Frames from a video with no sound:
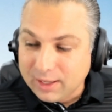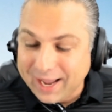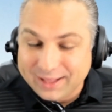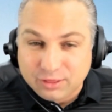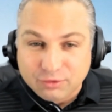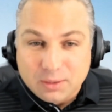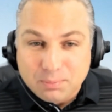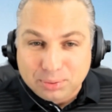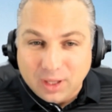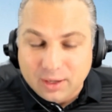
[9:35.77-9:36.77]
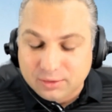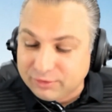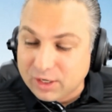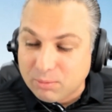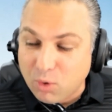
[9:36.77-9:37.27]
had three plus
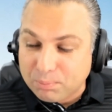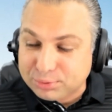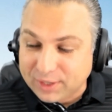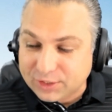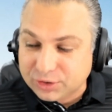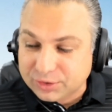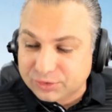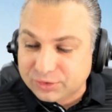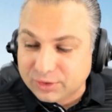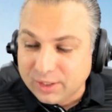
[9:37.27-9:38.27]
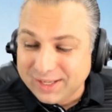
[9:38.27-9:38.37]
three or more pressures,